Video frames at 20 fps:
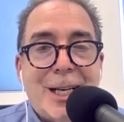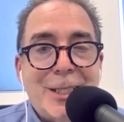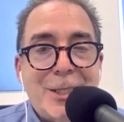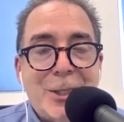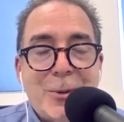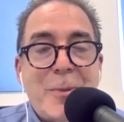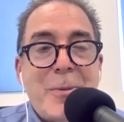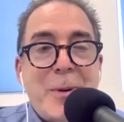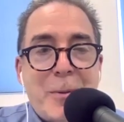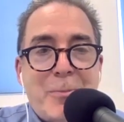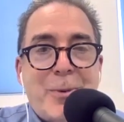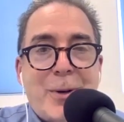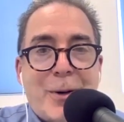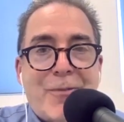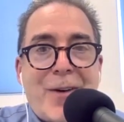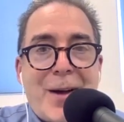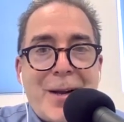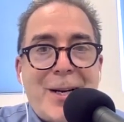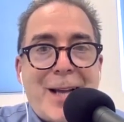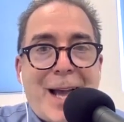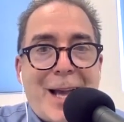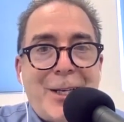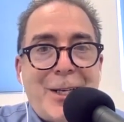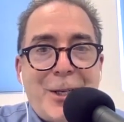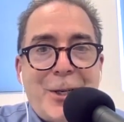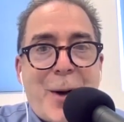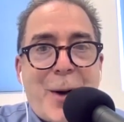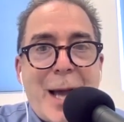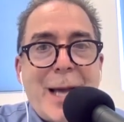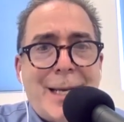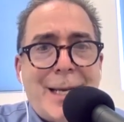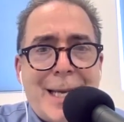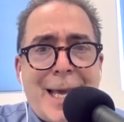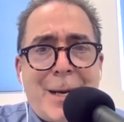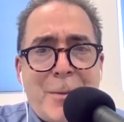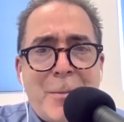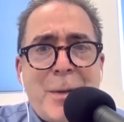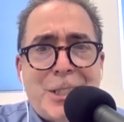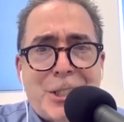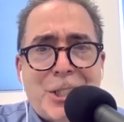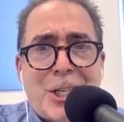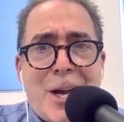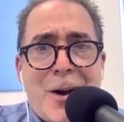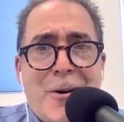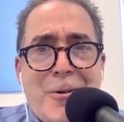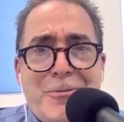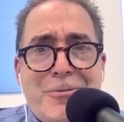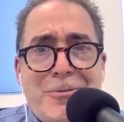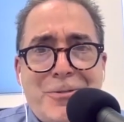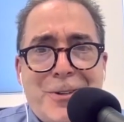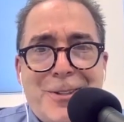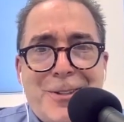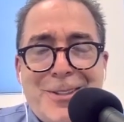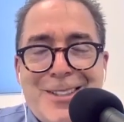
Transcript: I just wanted to find it. I could get it myself.